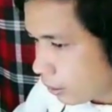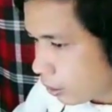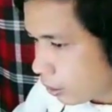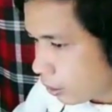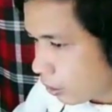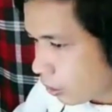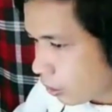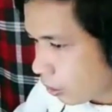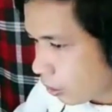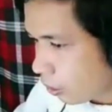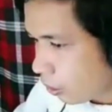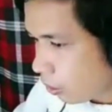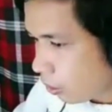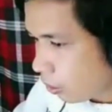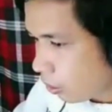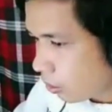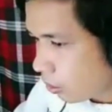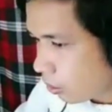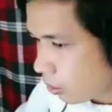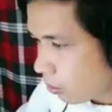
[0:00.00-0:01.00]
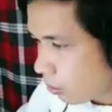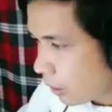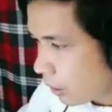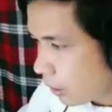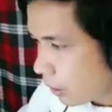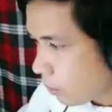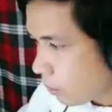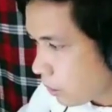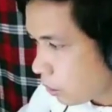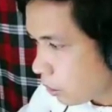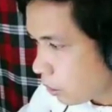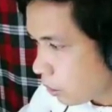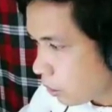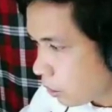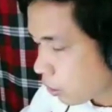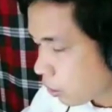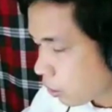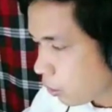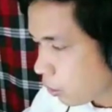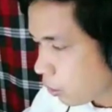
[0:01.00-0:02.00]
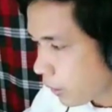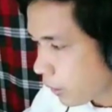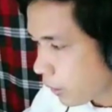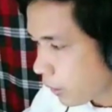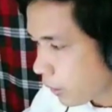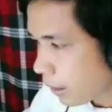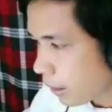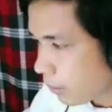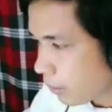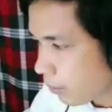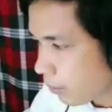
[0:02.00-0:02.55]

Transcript: So, by substitution, we get